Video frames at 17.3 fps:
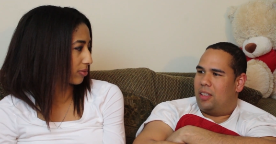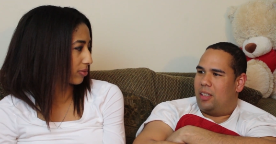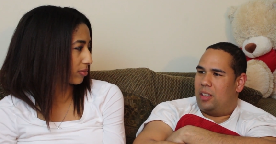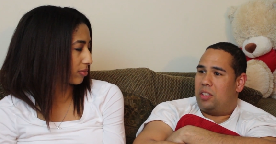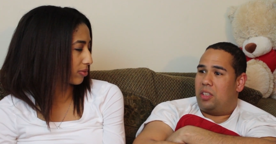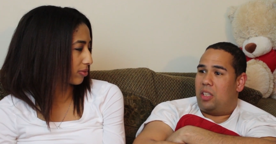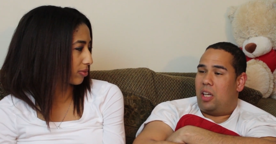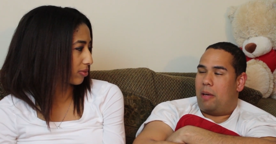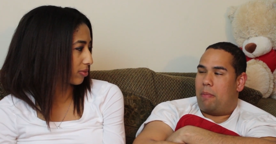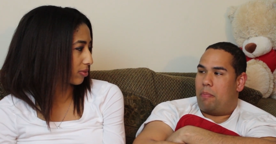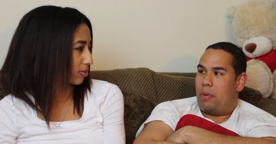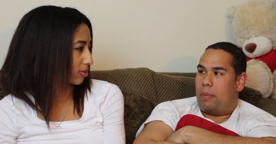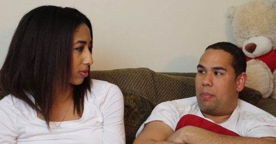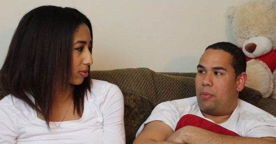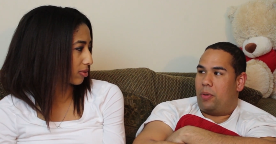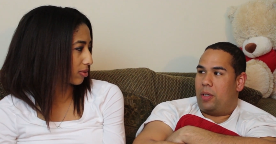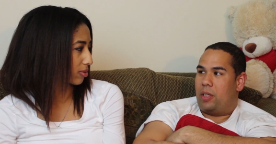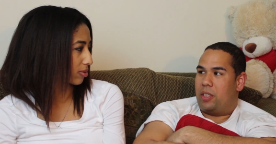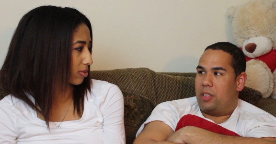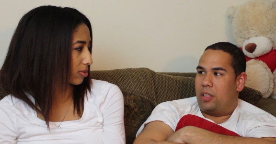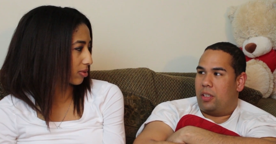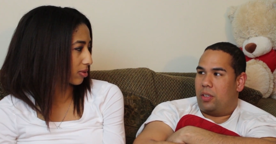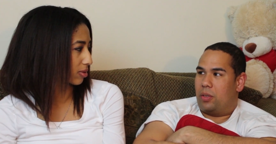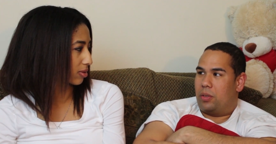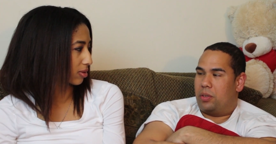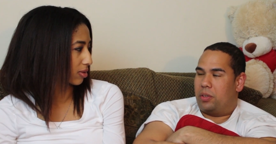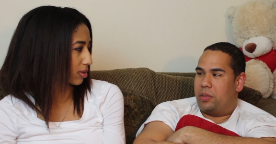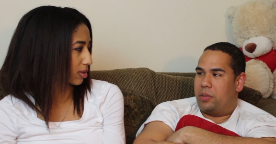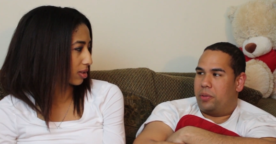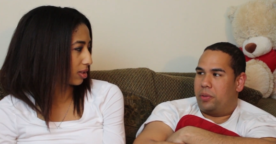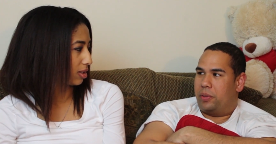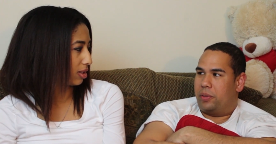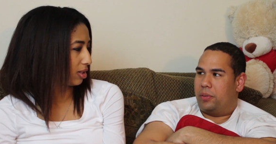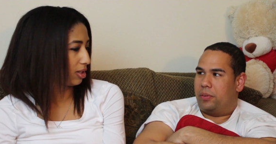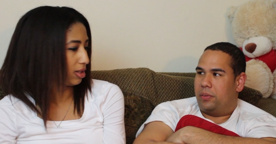Speaker 1: There's a lot of preparation that goes
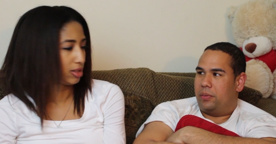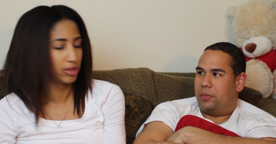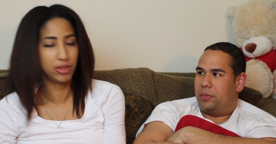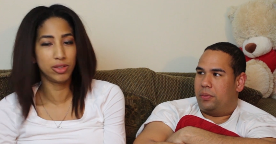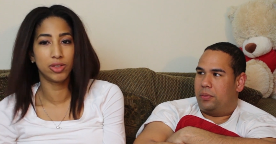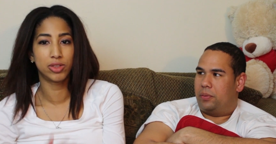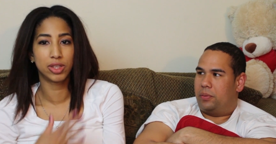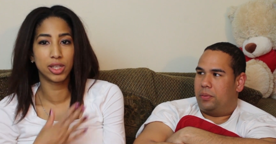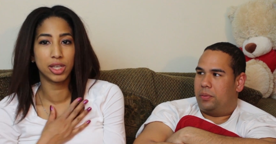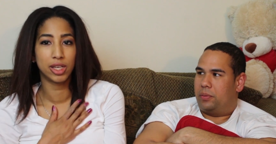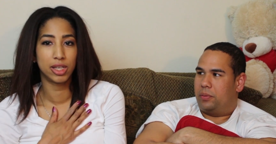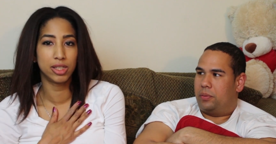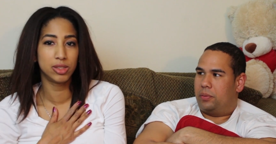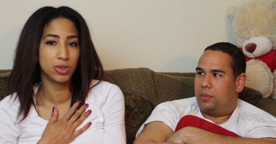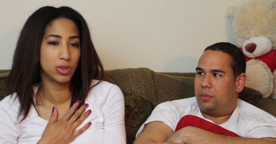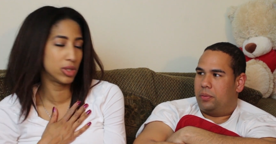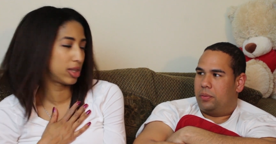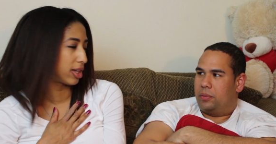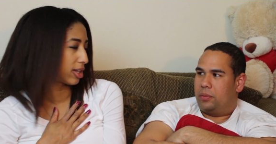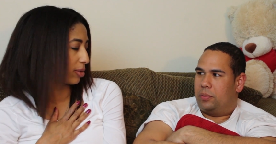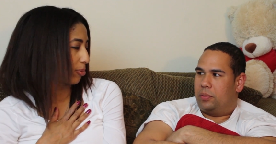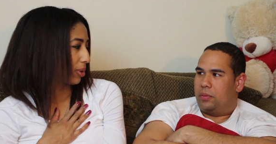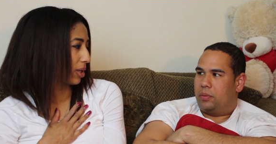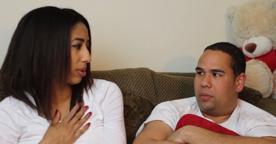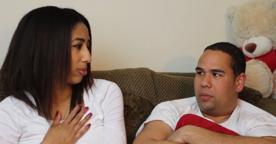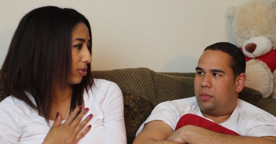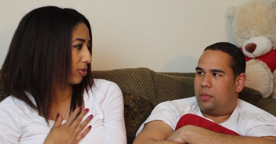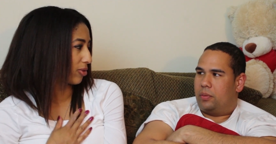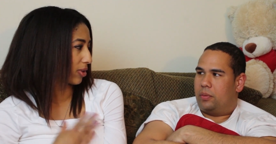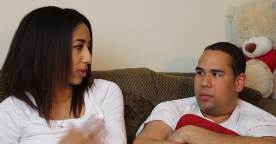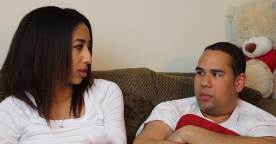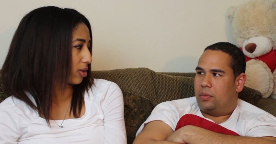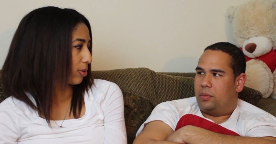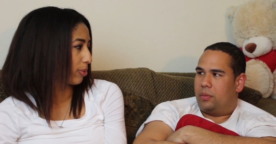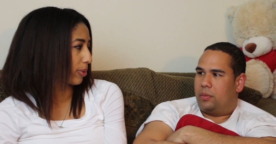into it.
Speaker 2: Do you think I do a lot of prep before
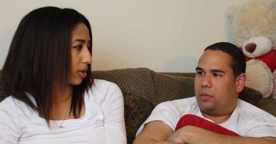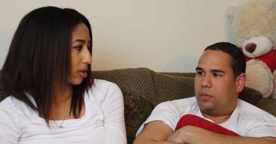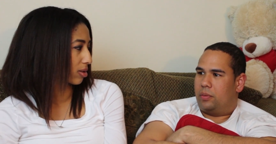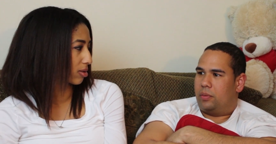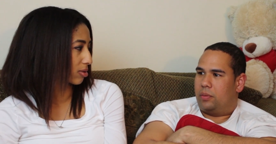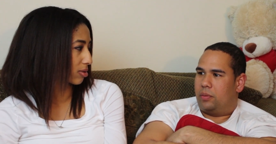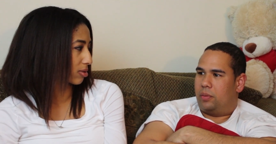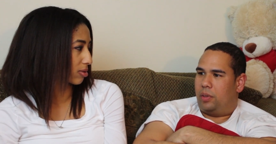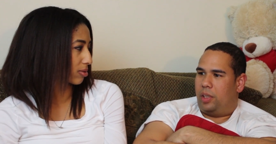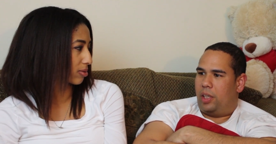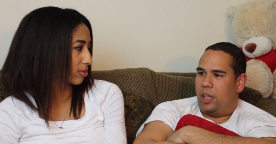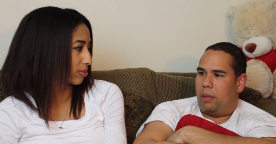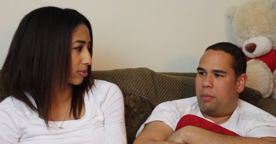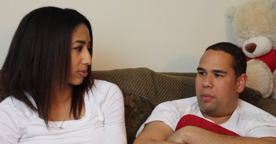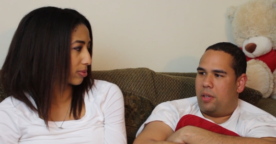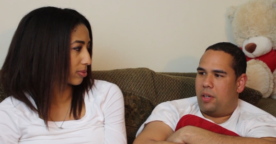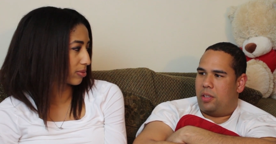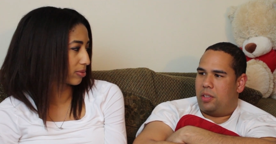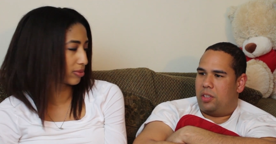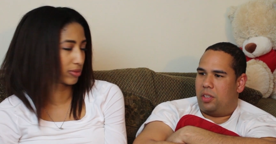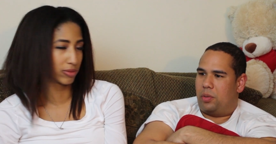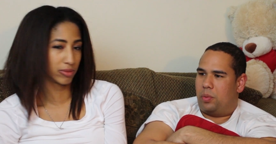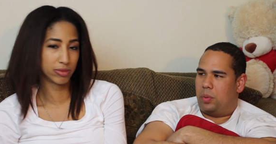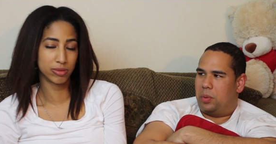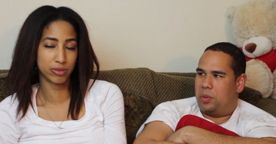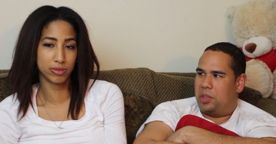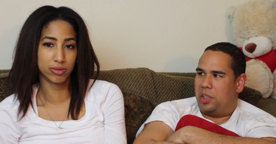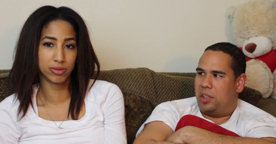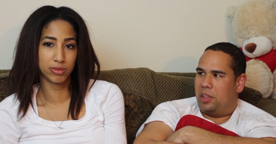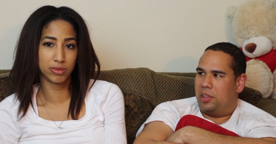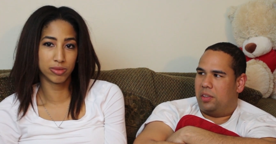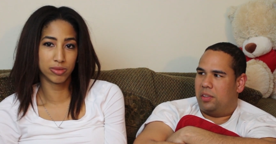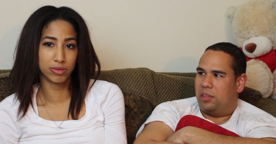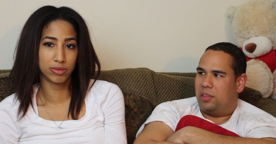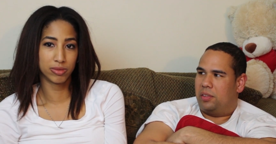I coupon?
Speaker 1: Yeah, but now it's just
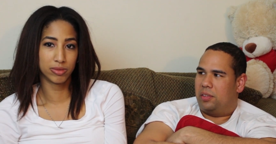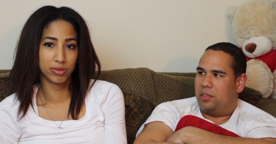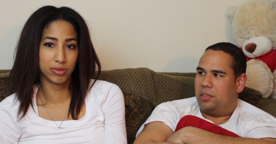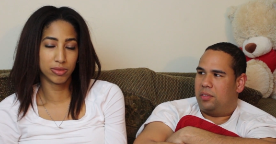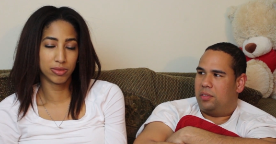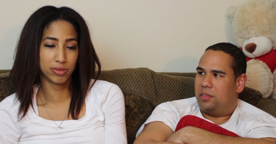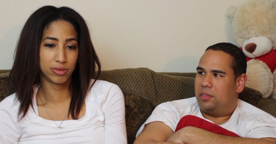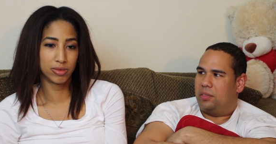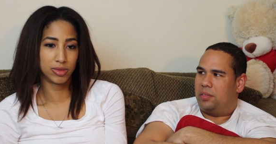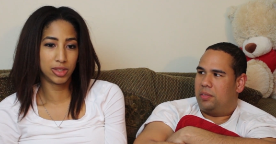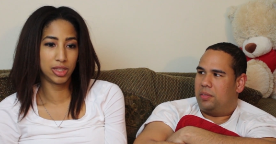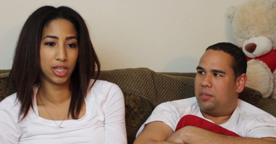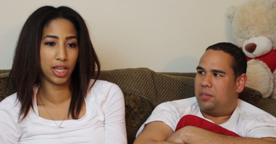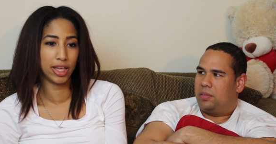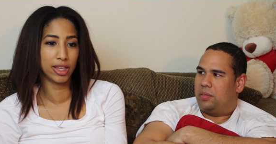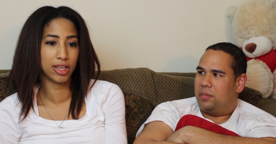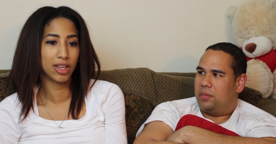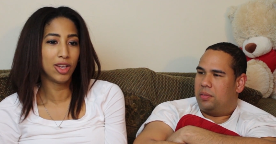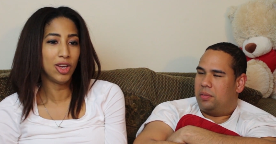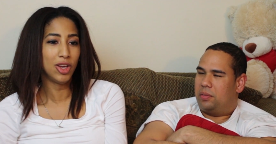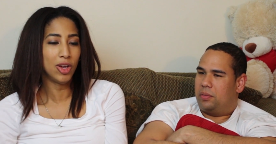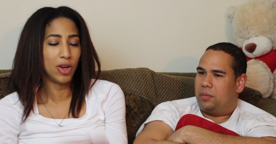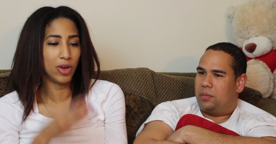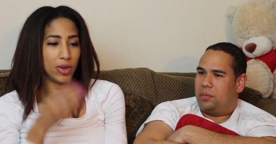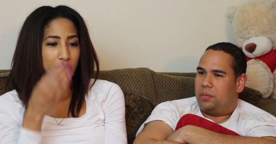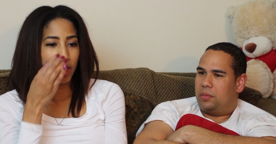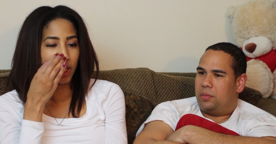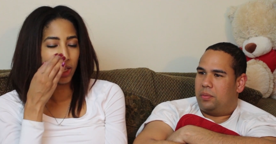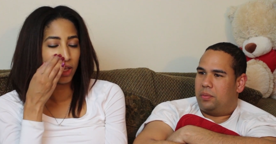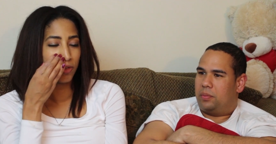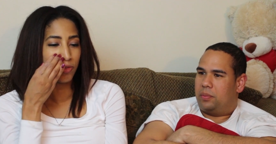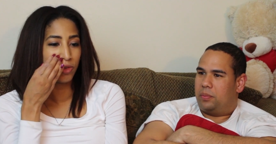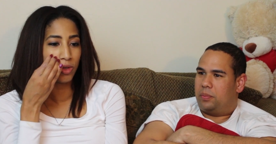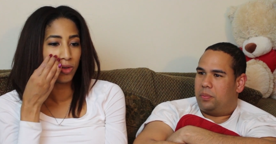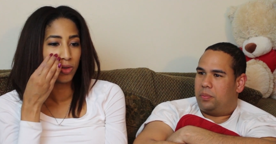routine.
Speaker 2: Like,
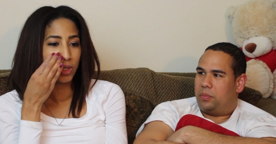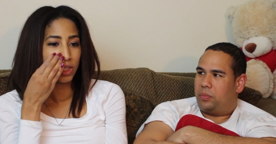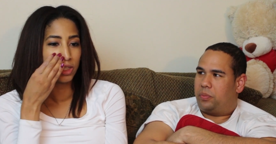okay, if you